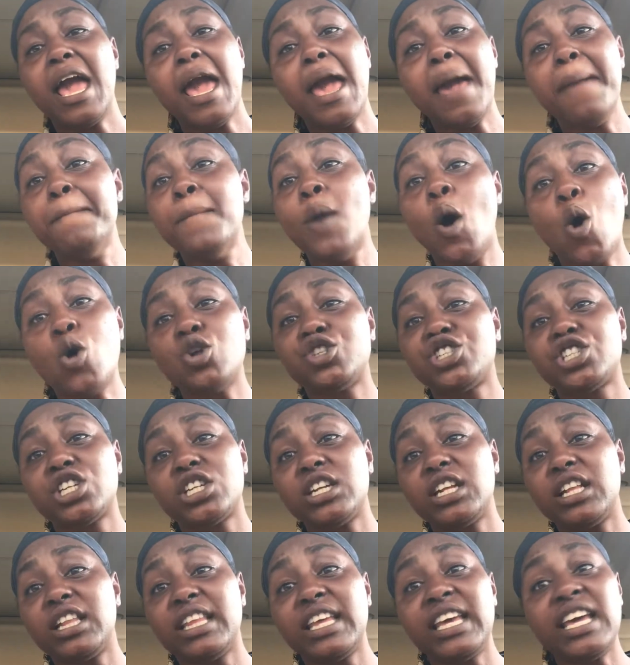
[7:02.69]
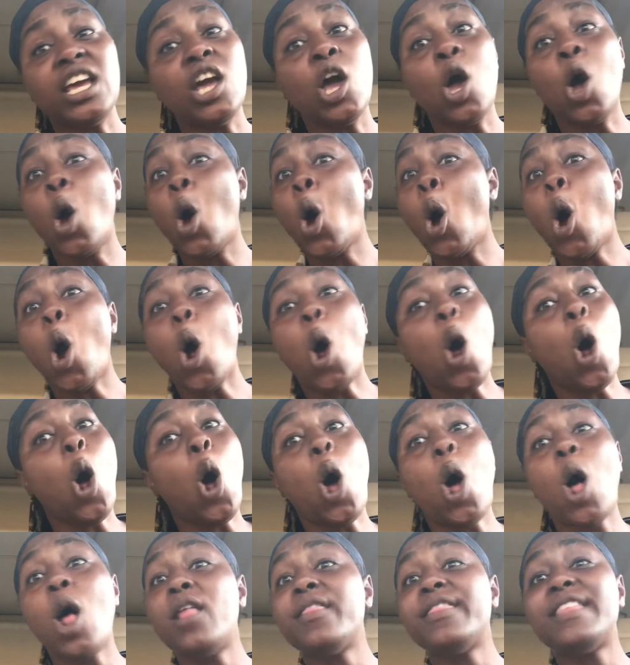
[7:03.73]
emotionally,
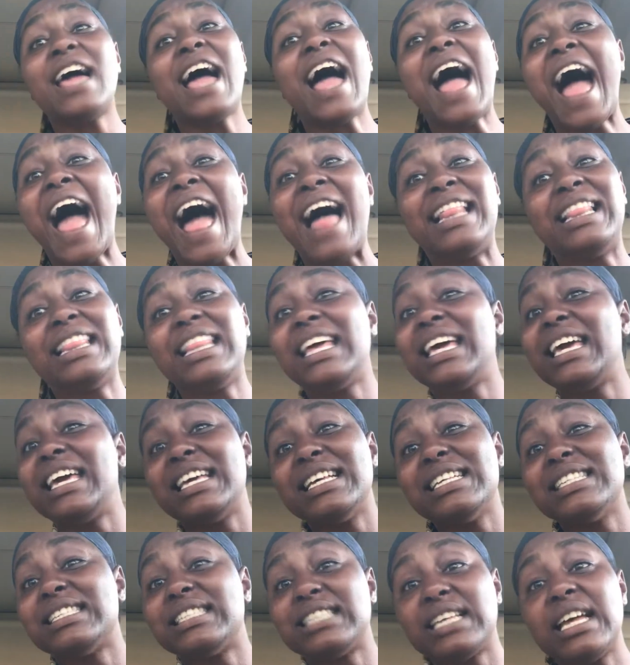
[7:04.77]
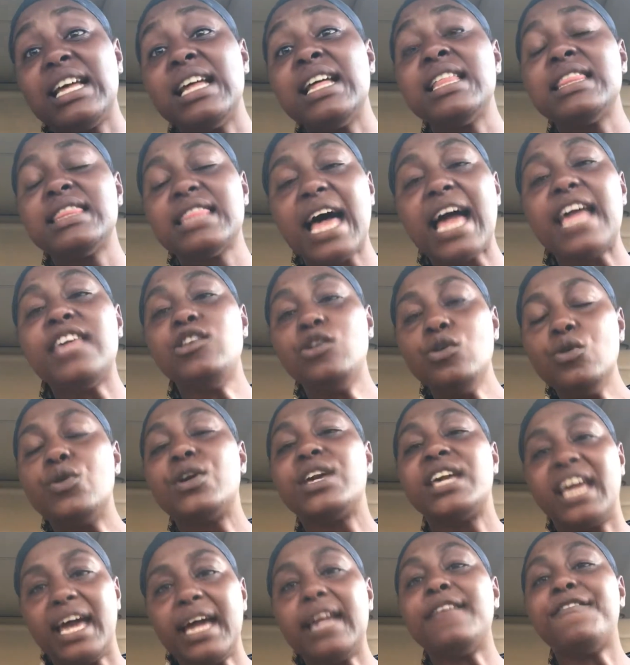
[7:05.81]
all the alleys that you
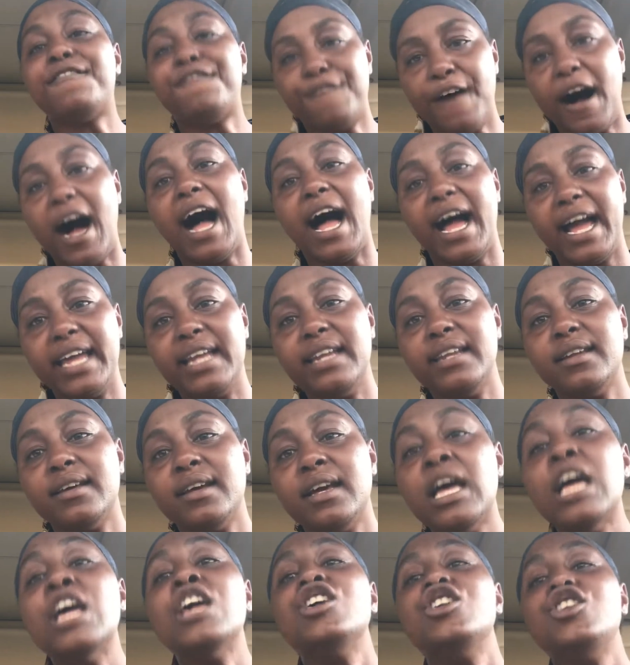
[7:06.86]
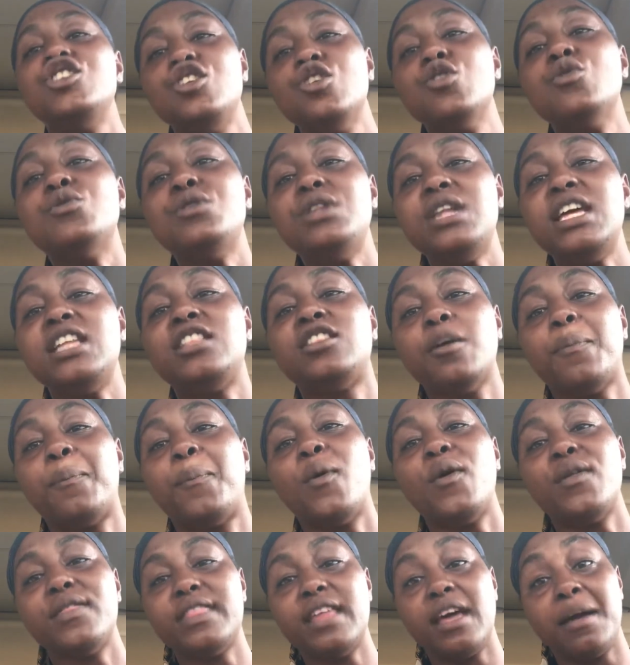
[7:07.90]
can find, you need to
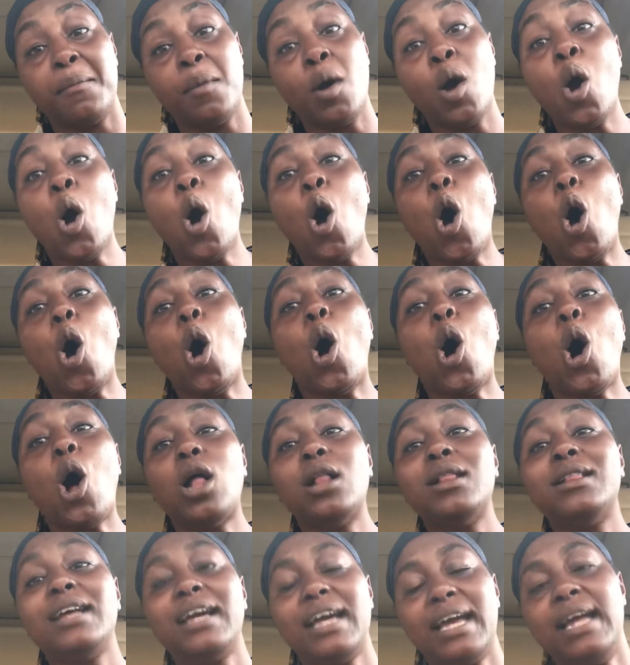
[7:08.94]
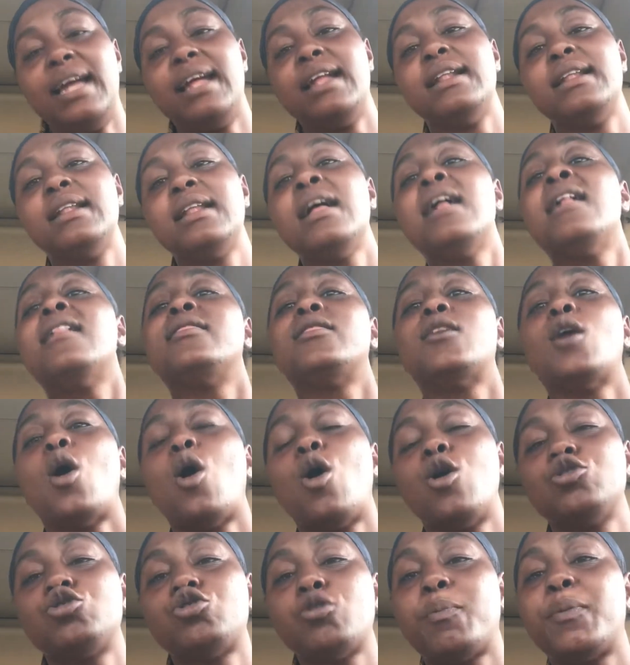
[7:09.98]
put them all in the
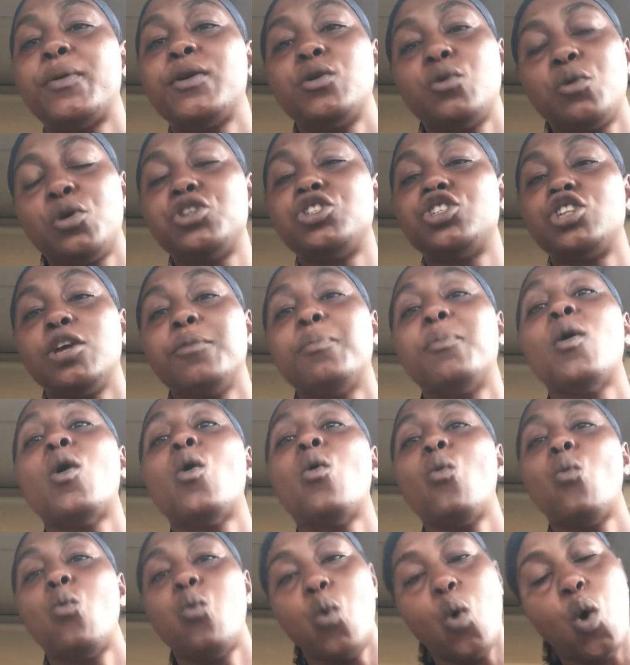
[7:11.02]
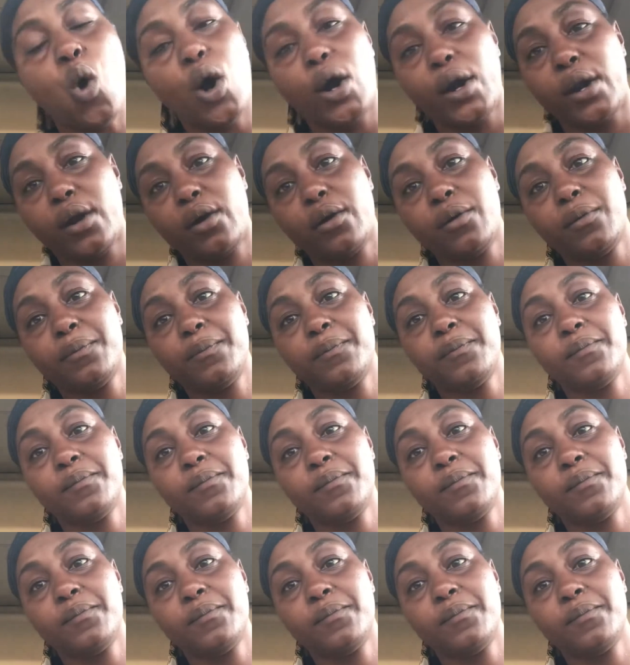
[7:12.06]
entrepreneurship water.